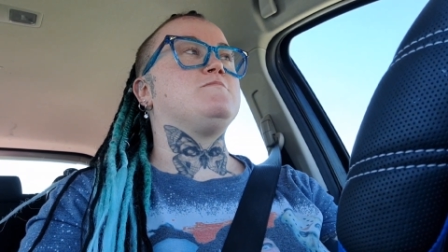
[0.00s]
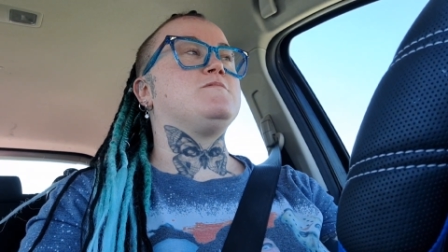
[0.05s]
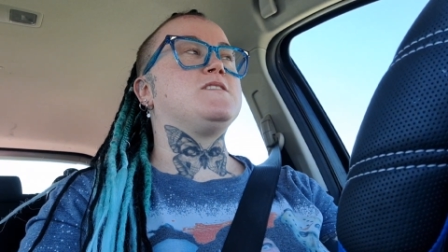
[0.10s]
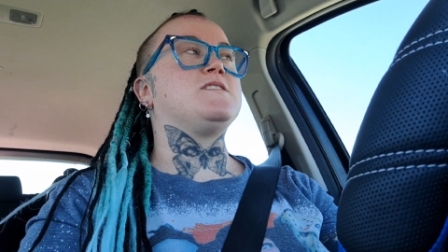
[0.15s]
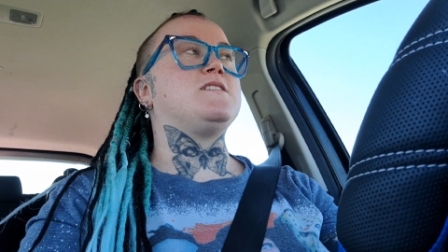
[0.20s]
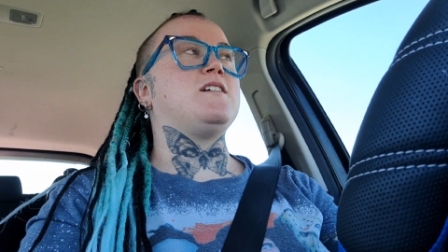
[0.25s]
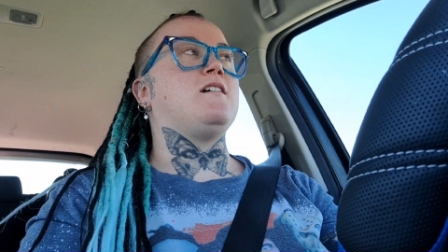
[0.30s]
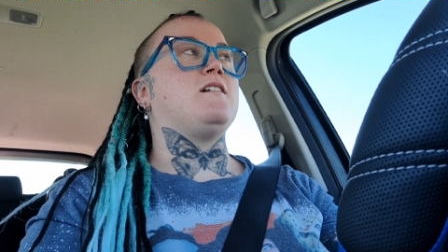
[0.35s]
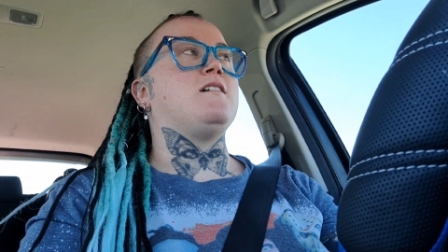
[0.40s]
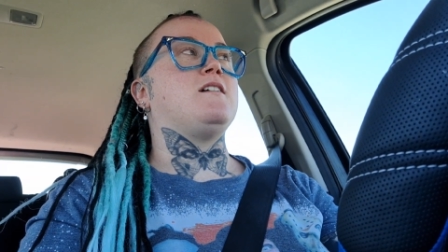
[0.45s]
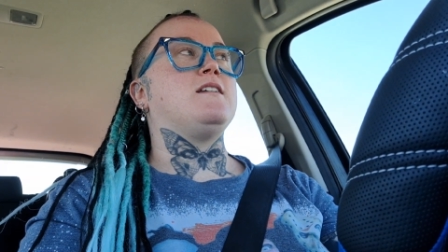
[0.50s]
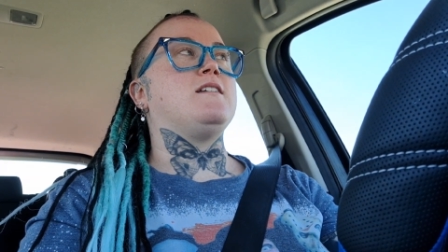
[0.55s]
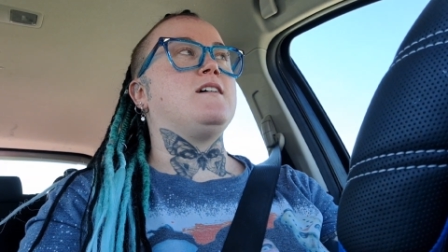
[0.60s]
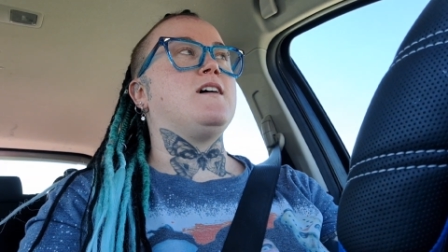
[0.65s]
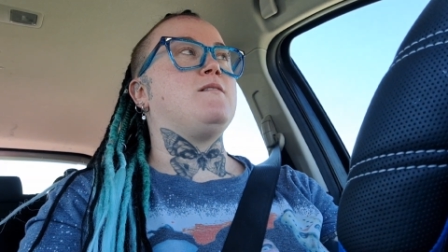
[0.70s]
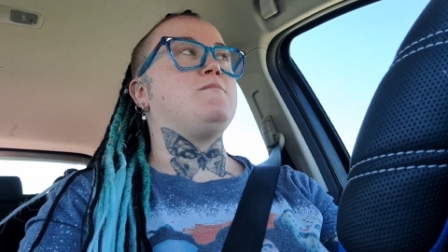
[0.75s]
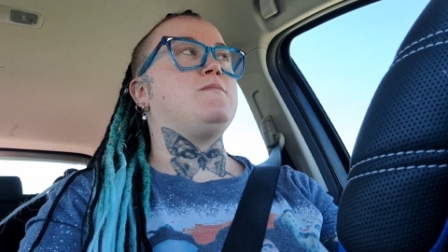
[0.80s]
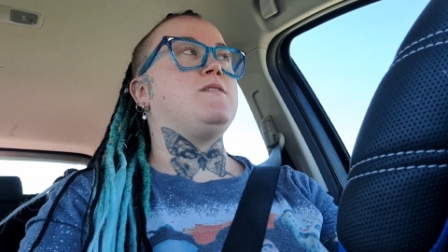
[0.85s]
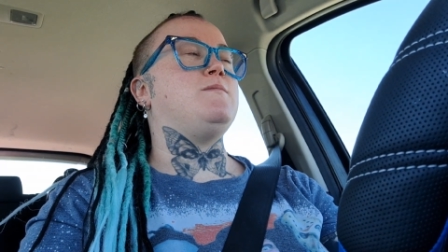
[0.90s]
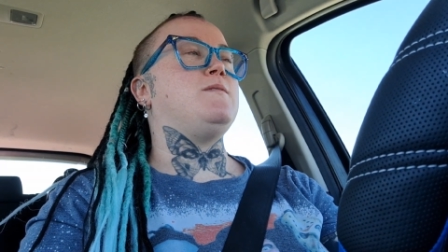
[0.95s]
staring
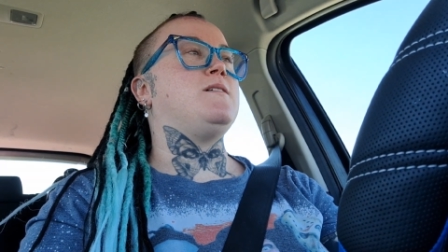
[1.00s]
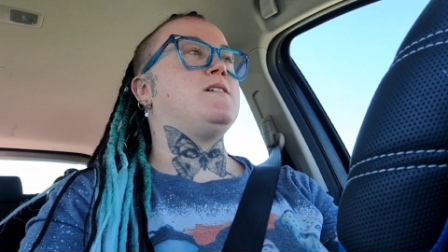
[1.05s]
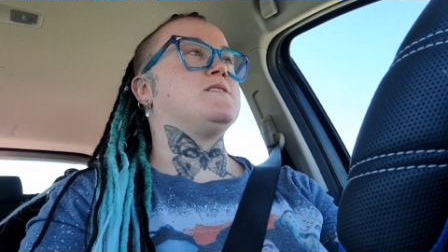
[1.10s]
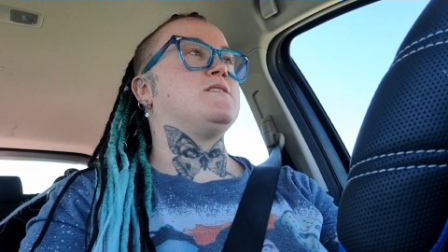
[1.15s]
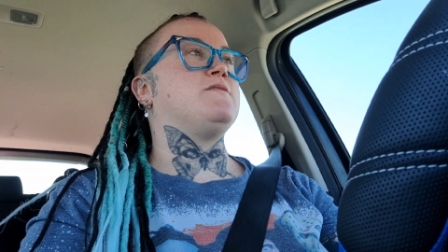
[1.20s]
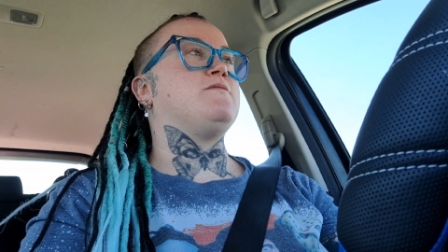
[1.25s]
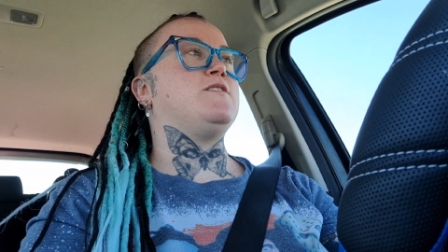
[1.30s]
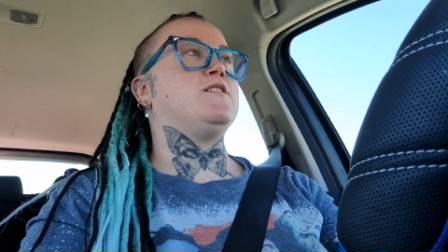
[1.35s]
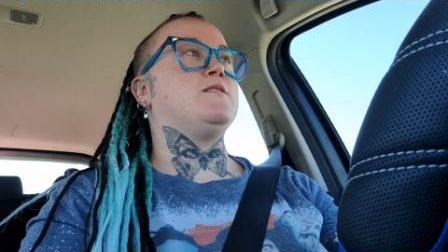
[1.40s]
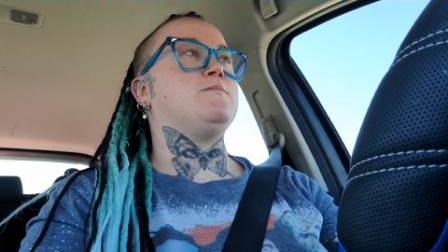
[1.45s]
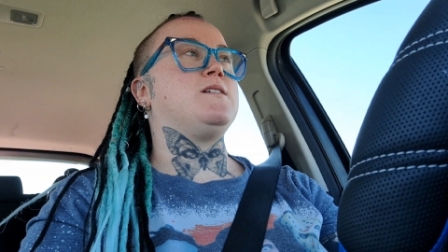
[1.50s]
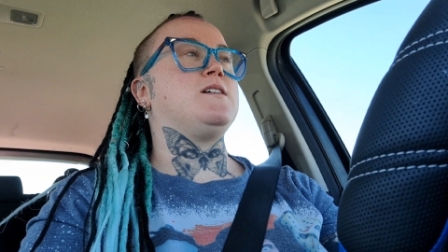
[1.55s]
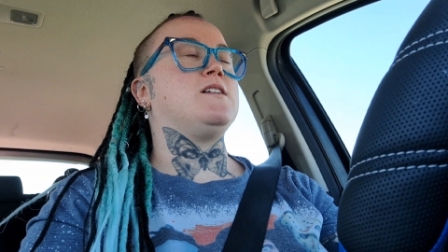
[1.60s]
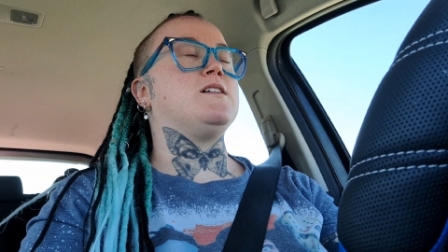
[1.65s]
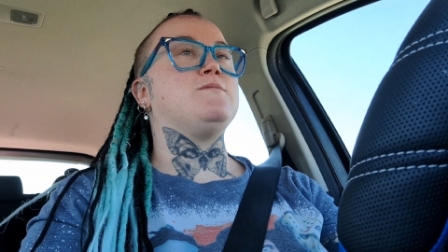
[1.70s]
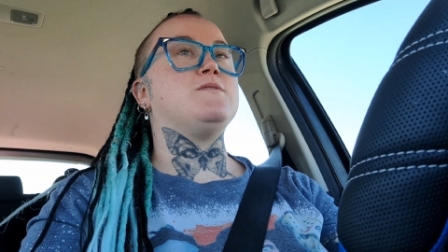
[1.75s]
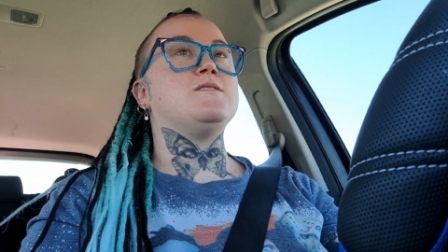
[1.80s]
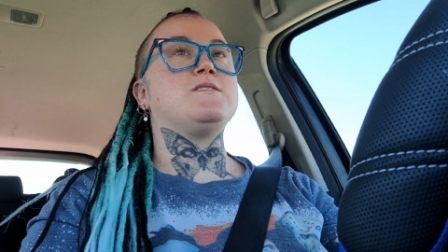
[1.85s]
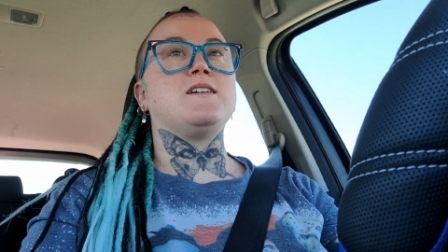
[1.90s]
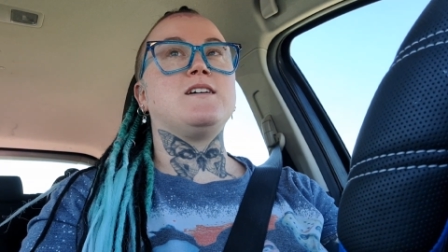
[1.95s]
at me because I'm filming, and
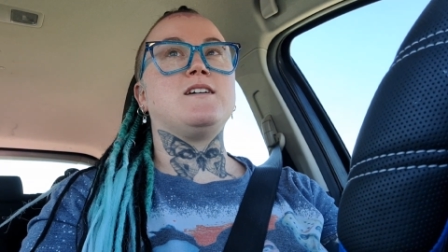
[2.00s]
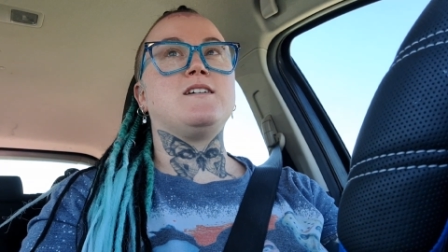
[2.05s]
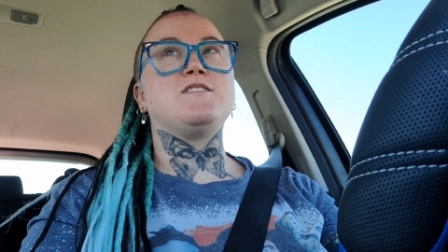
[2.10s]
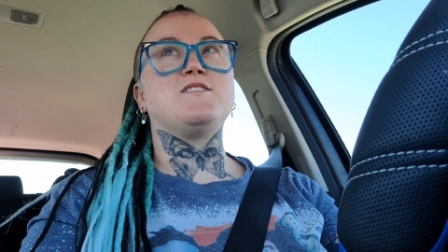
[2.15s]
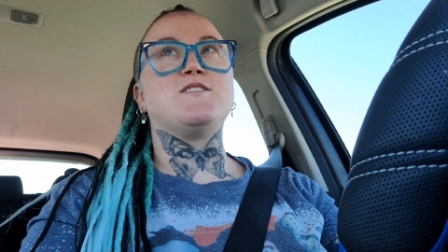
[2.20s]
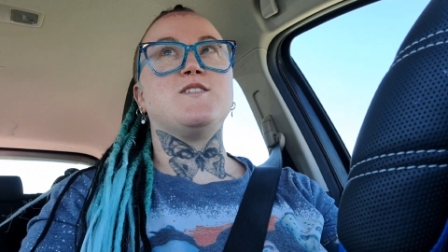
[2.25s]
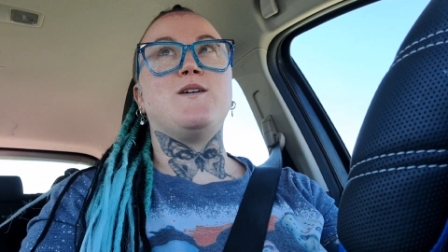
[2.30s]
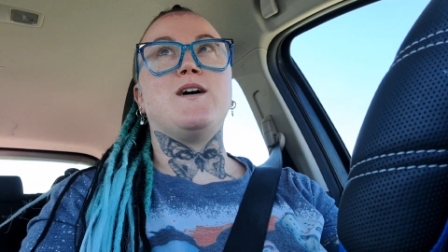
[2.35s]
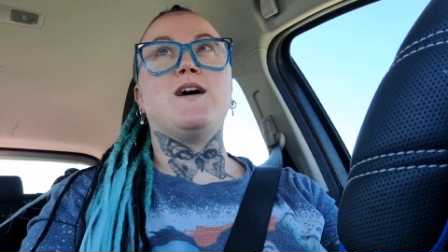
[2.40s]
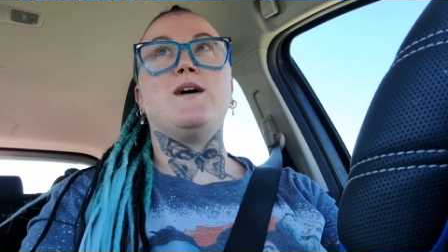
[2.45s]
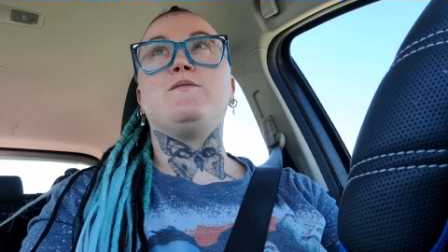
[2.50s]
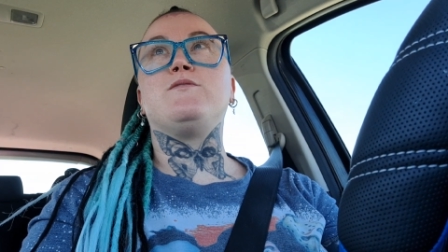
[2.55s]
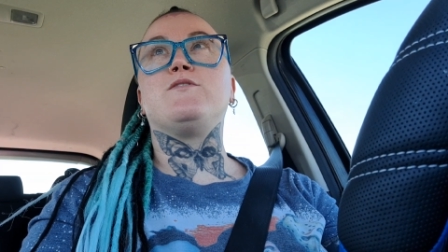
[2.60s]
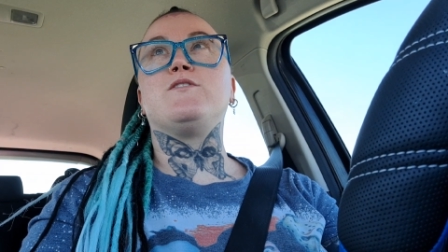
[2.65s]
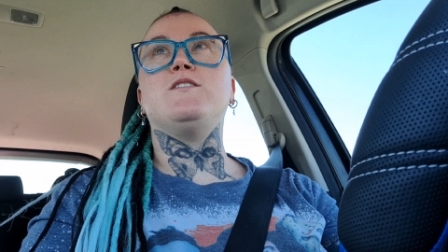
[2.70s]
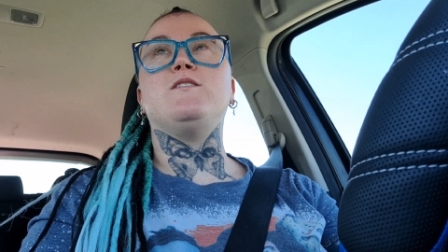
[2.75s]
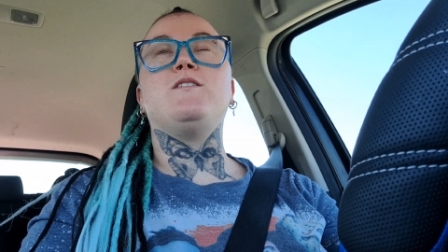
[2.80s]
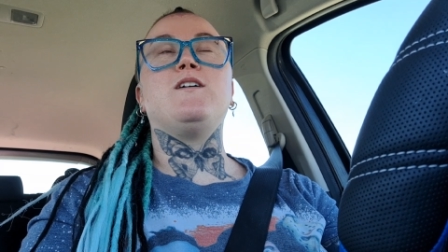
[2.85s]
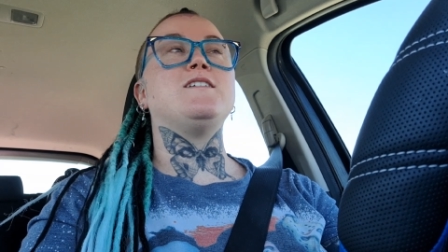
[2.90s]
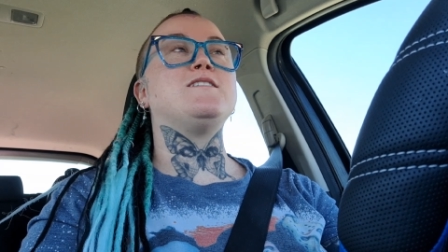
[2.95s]
I'm just like so hyped for
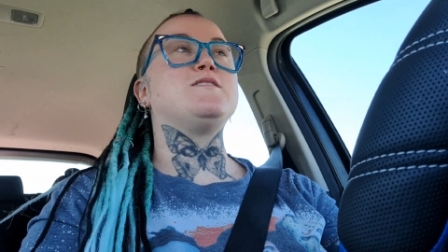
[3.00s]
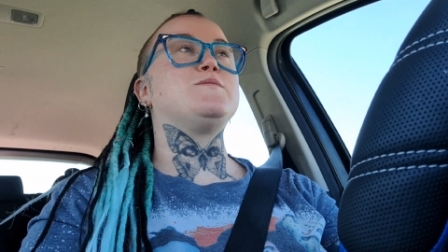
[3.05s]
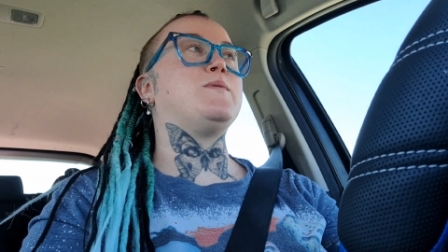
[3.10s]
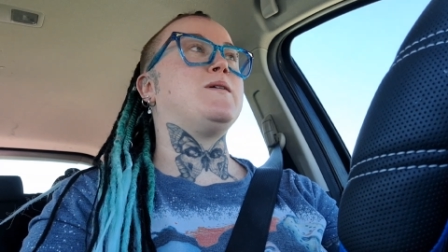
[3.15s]
you guys.